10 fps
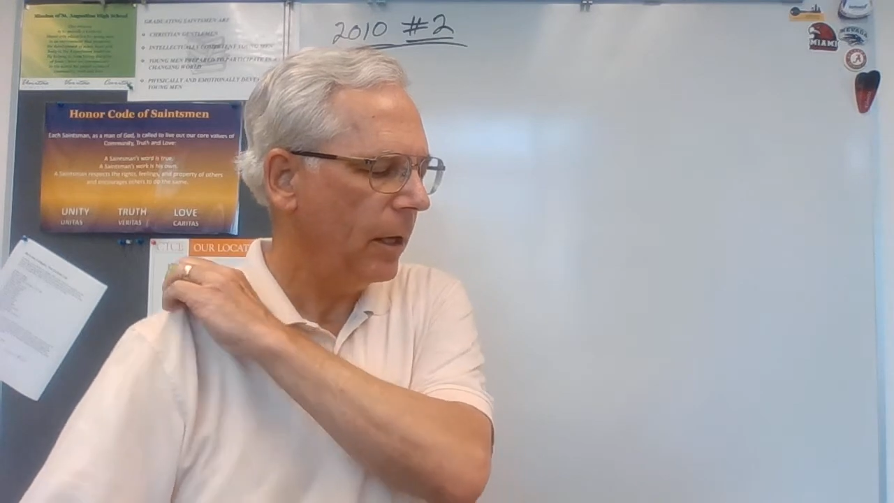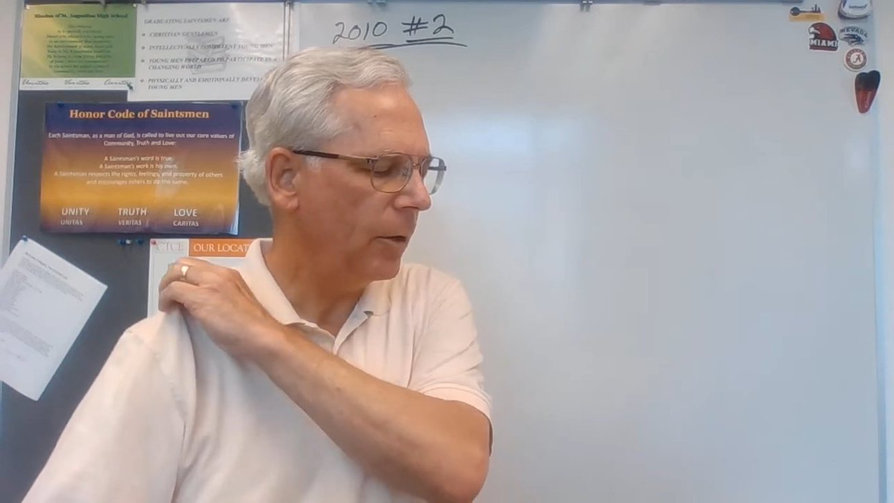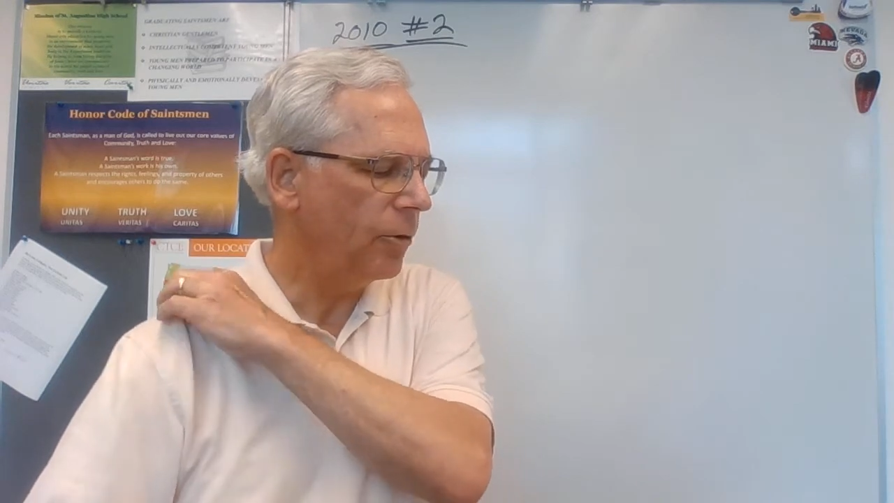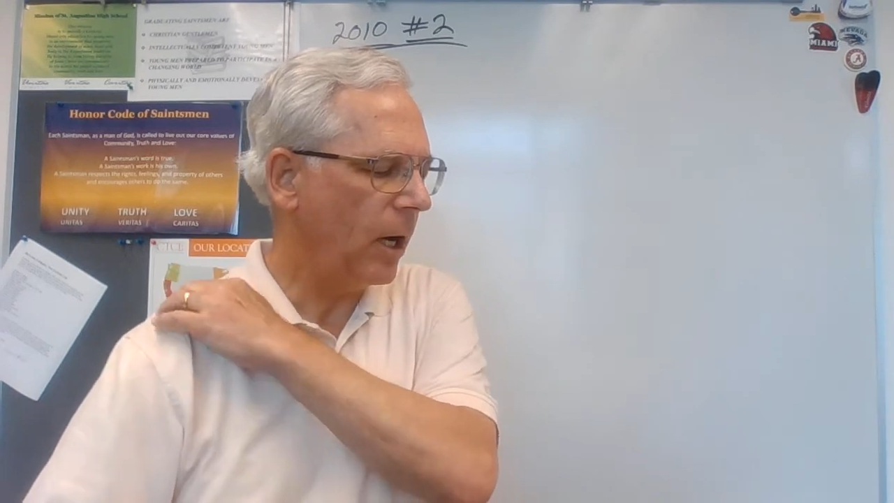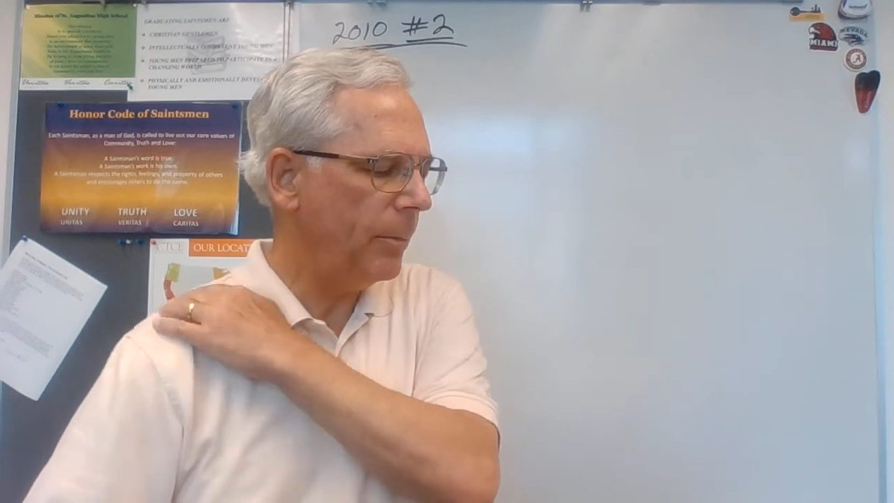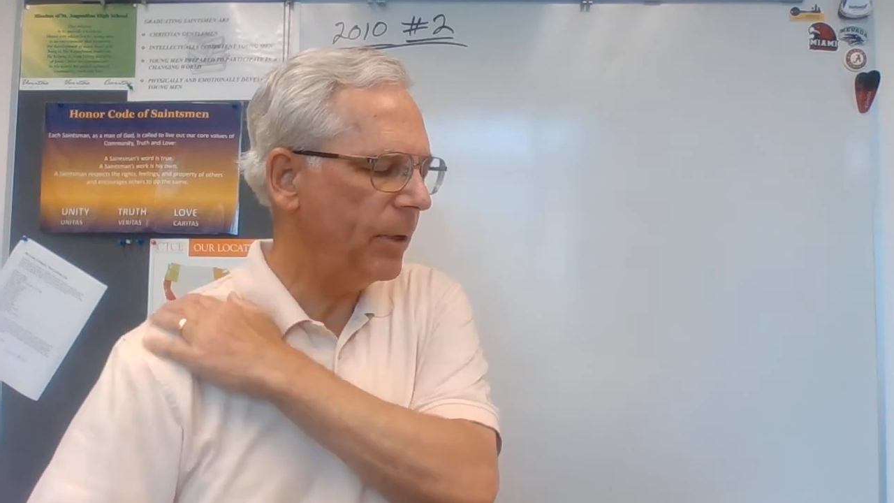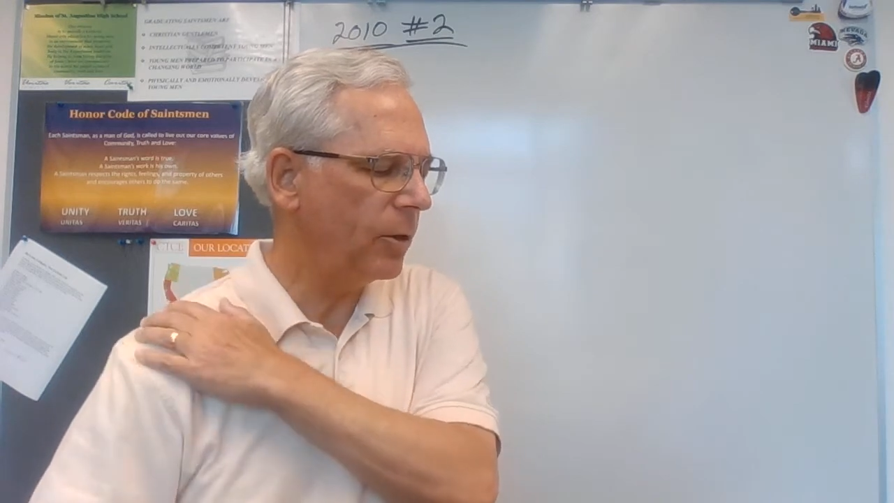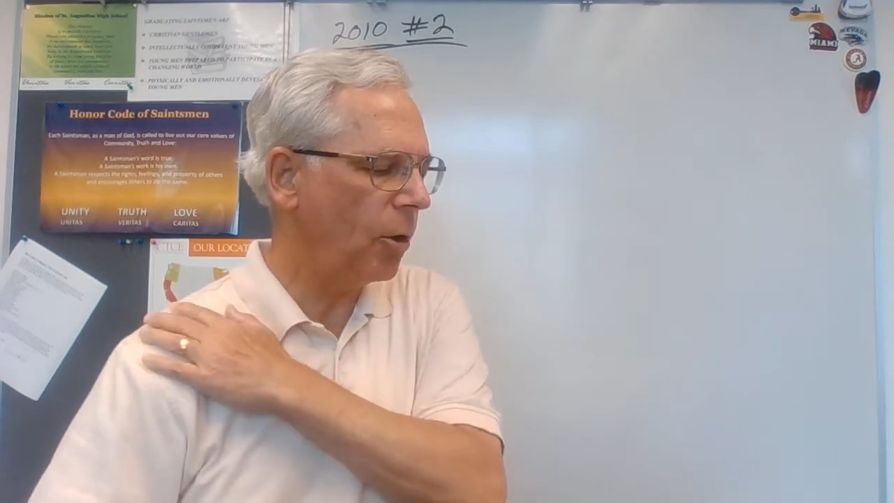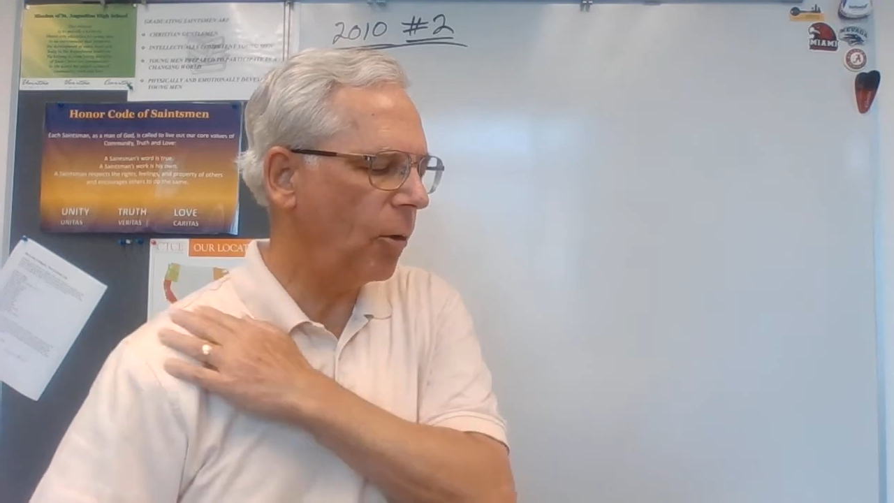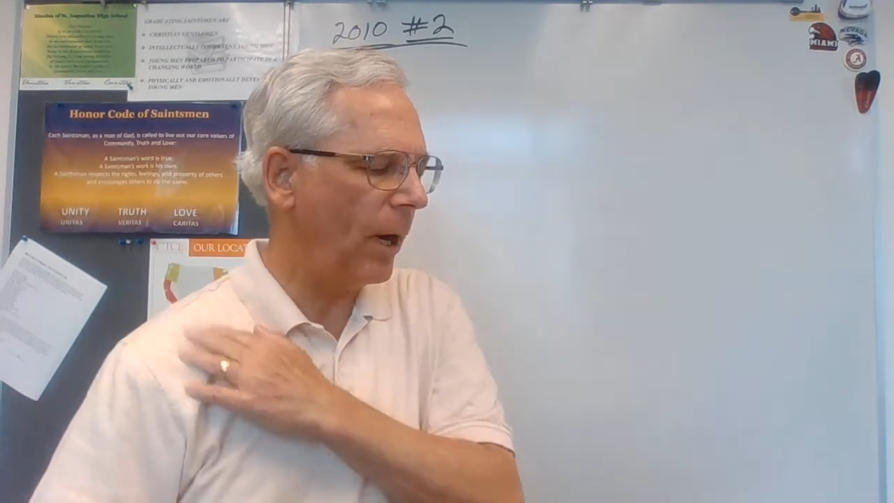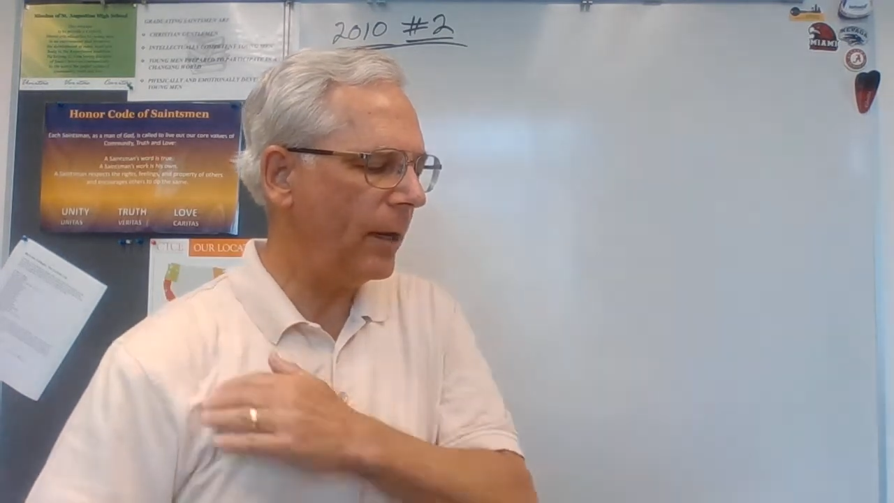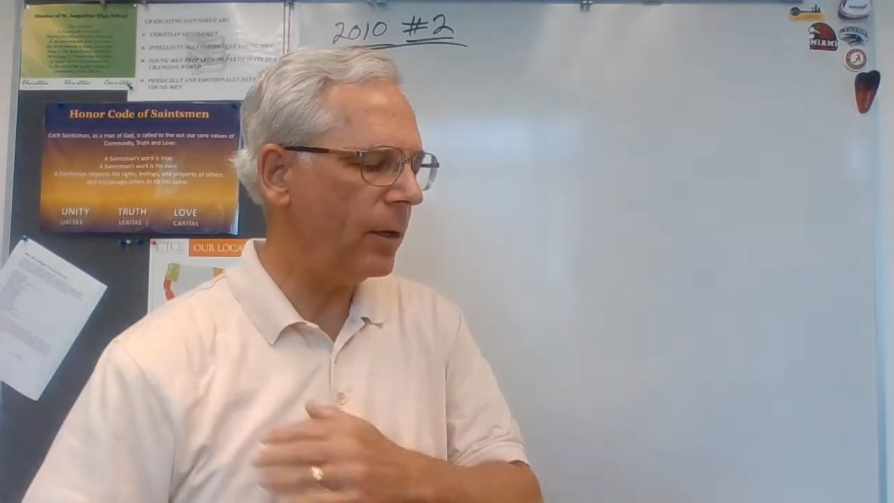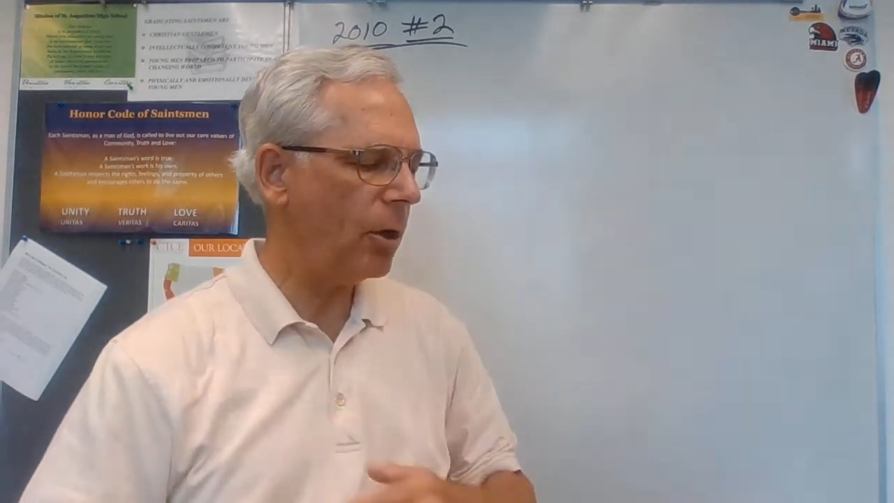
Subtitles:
A drop in credit